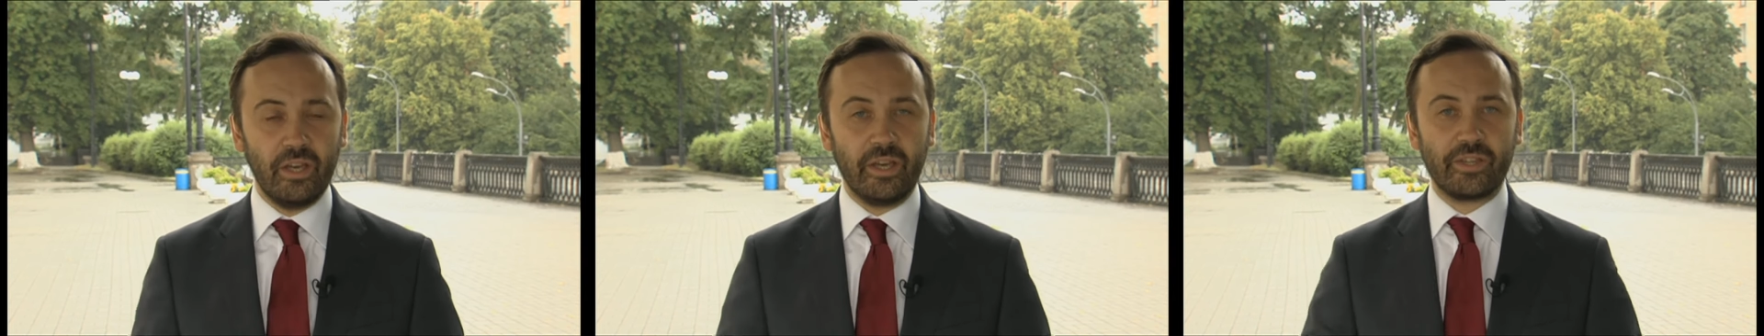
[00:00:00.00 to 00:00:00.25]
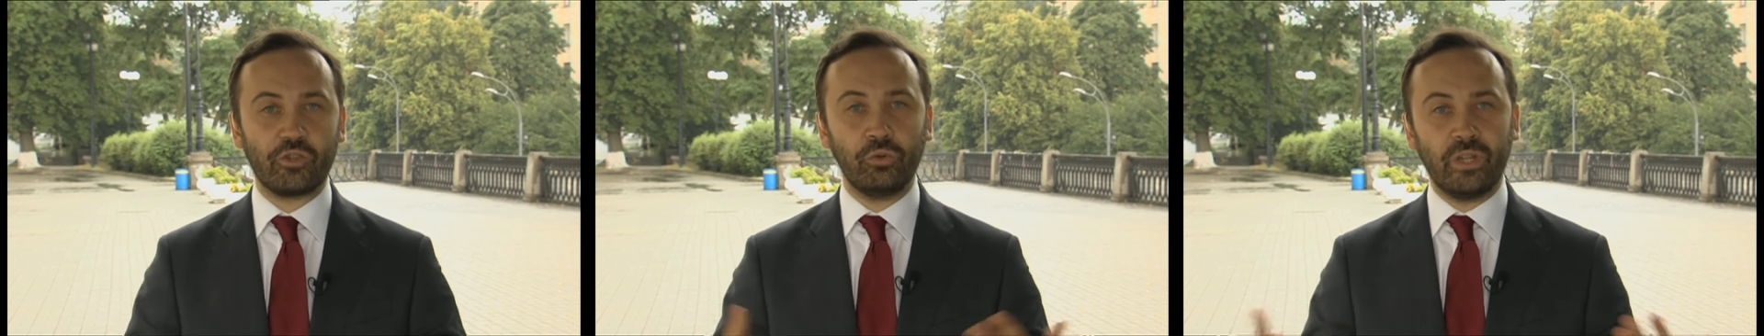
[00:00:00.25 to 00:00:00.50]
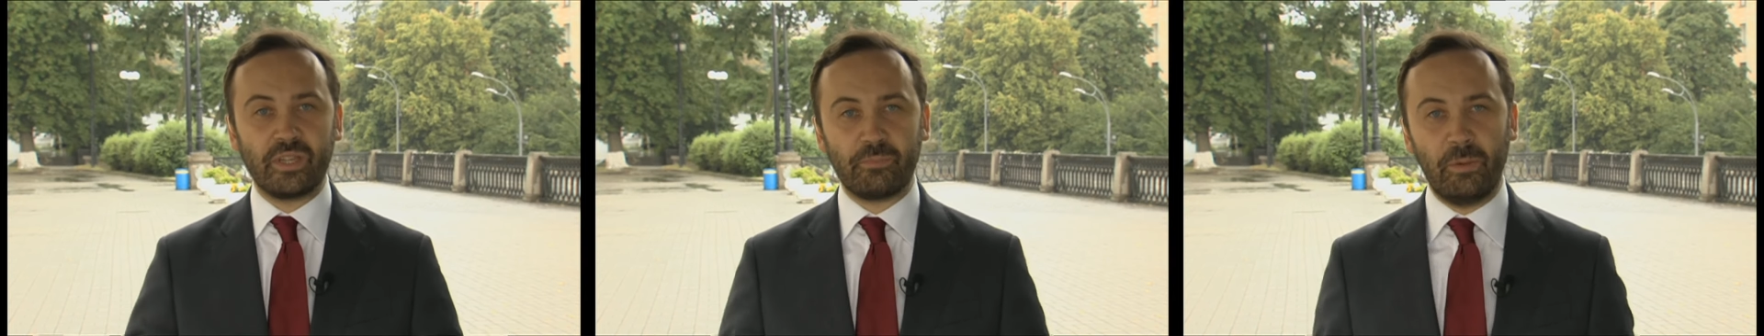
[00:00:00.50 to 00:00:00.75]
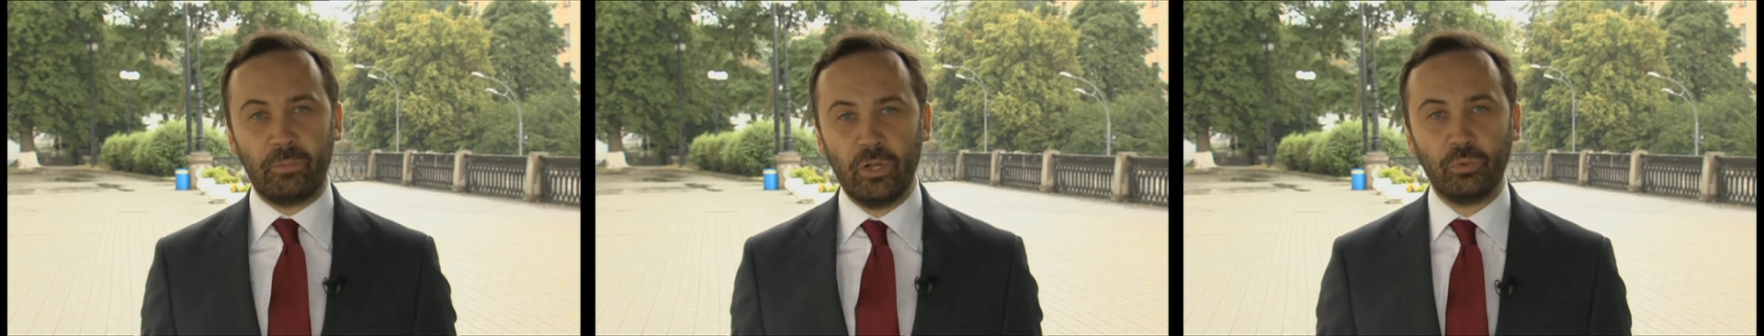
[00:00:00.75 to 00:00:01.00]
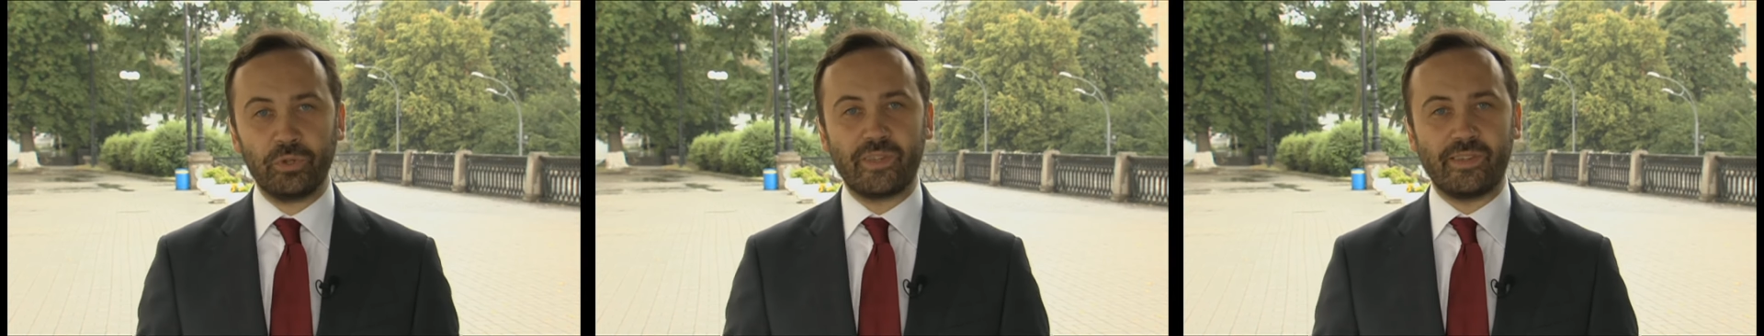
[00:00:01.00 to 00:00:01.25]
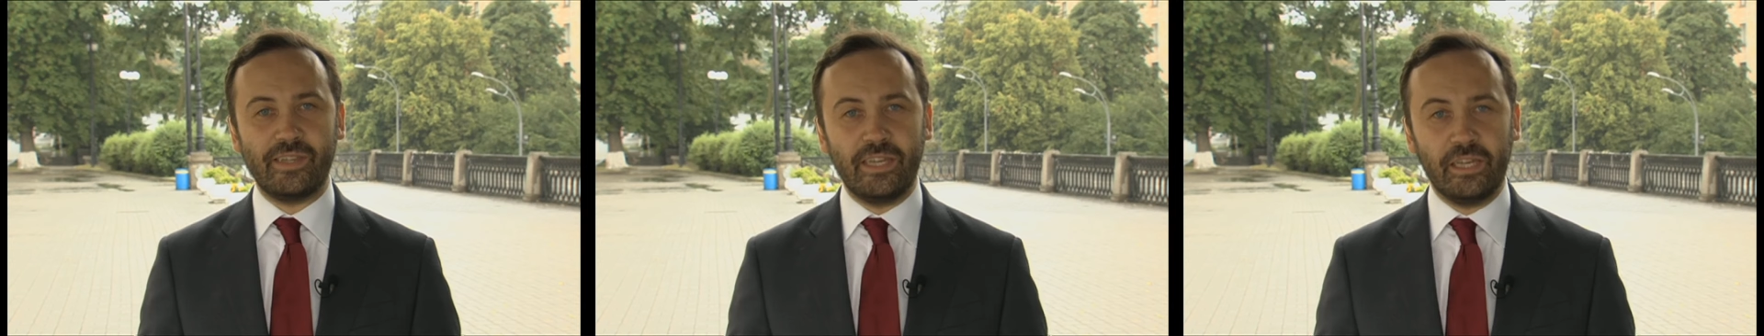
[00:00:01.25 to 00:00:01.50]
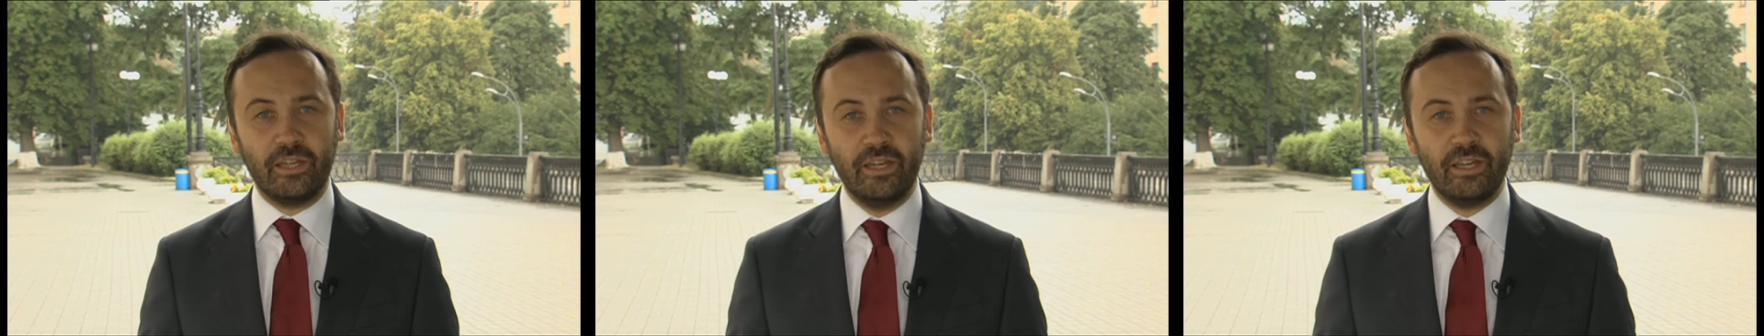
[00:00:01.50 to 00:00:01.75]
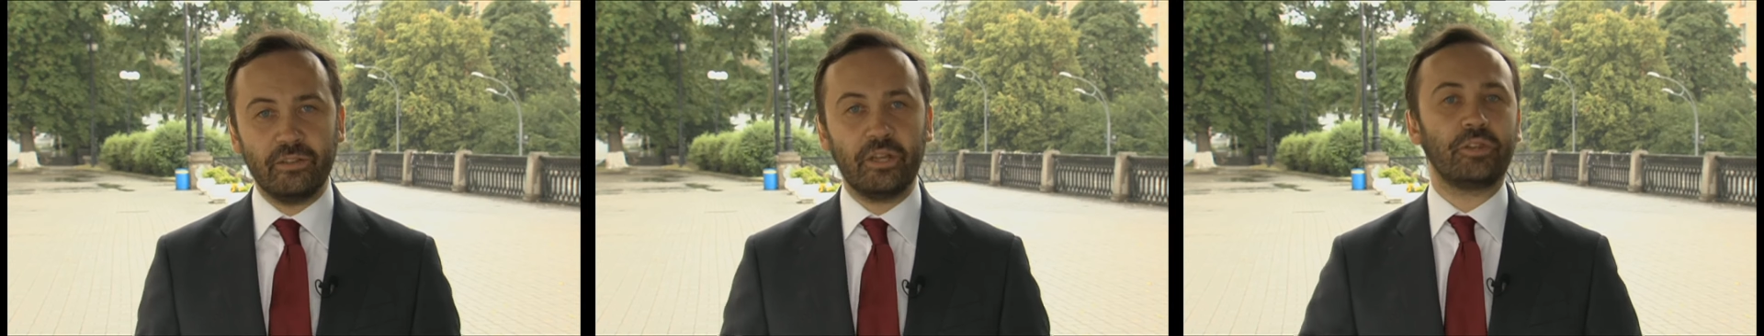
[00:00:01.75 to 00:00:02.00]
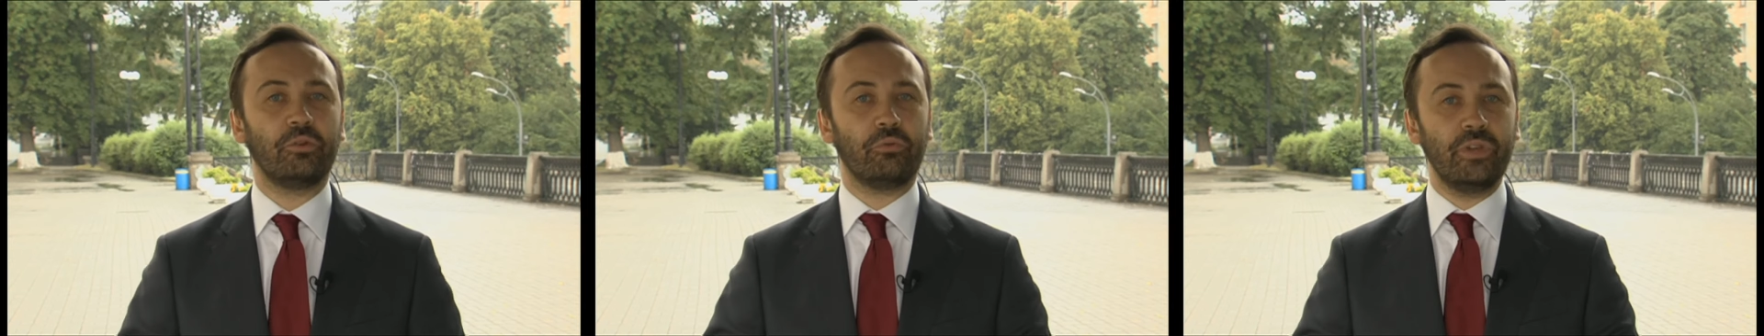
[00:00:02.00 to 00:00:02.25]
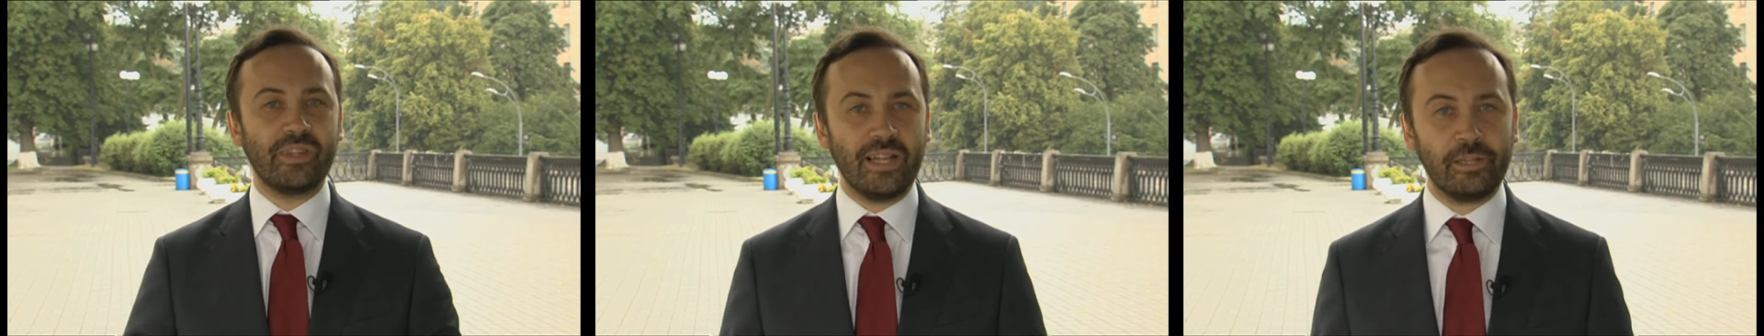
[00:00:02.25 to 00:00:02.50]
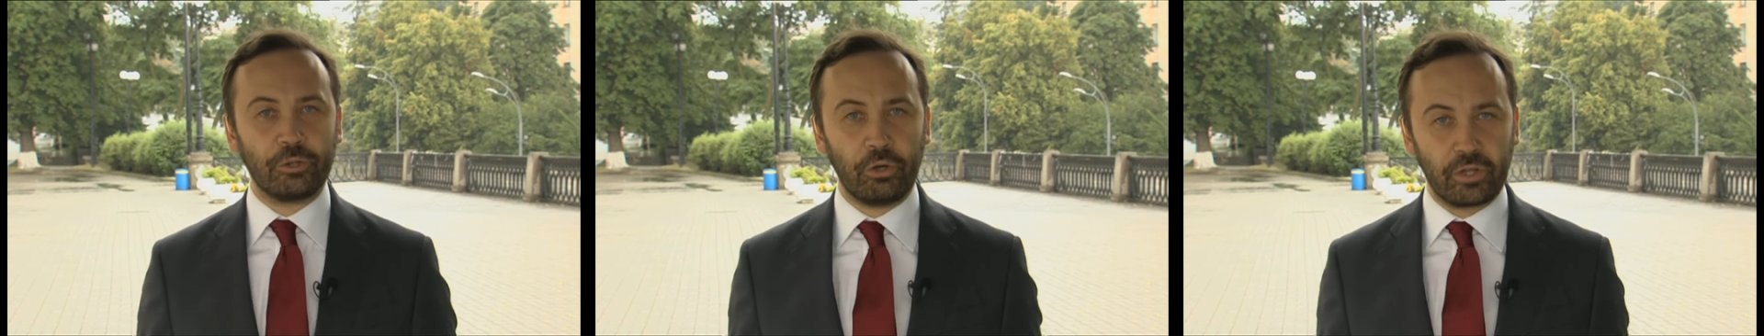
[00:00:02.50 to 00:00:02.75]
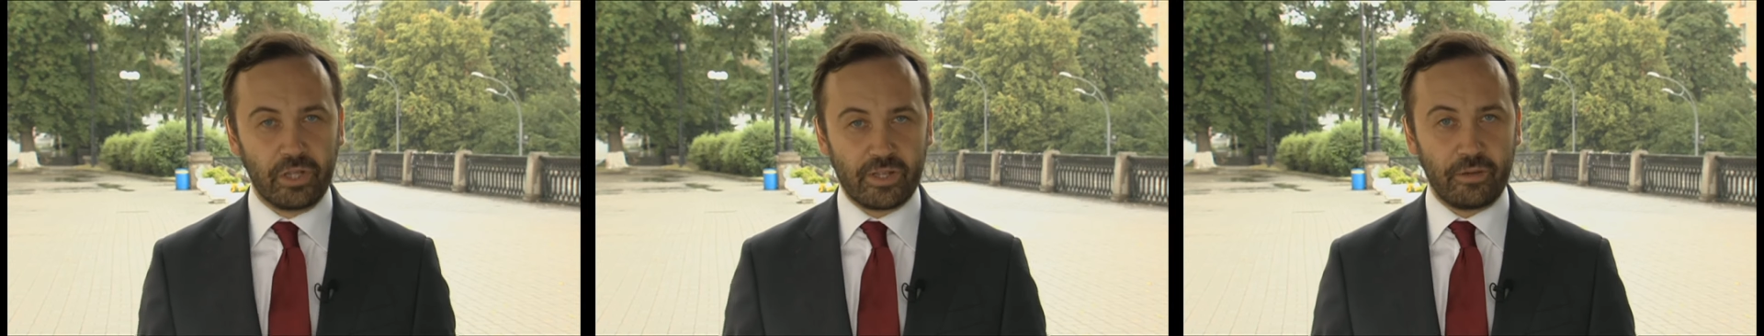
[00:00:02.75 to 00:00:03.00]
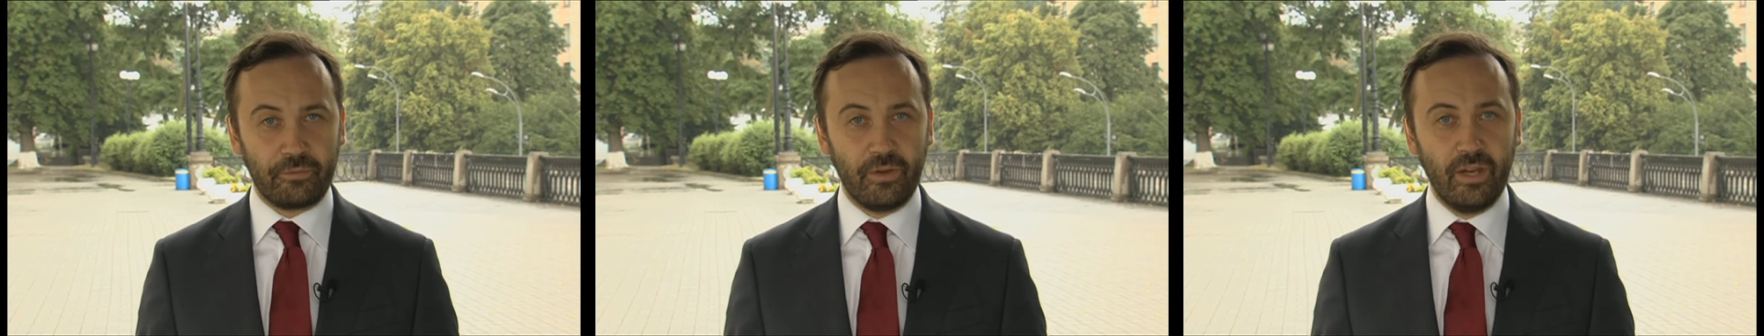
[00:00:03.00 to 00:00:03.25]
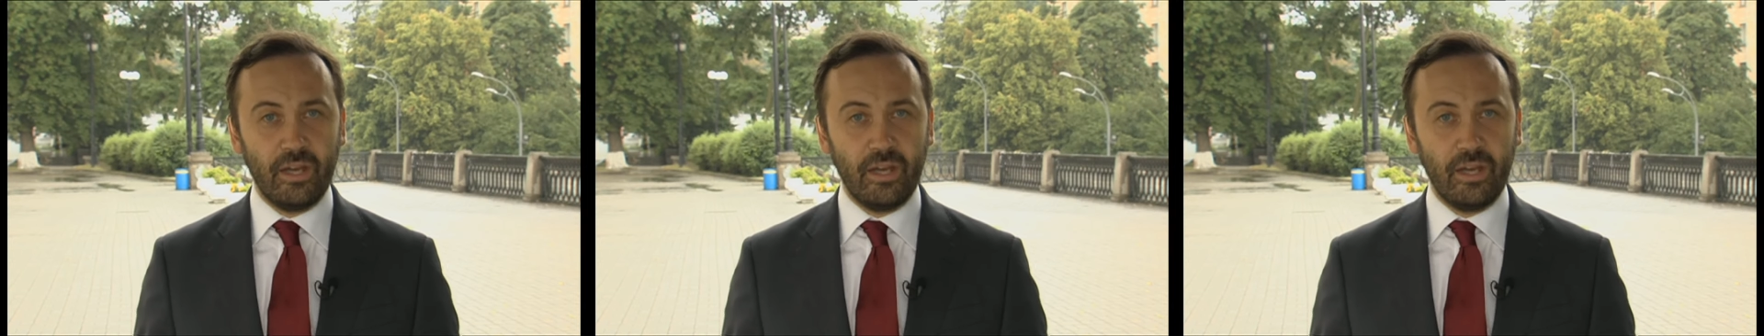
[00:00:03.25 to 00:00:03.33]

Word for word: As soon as people would see that there is alternative,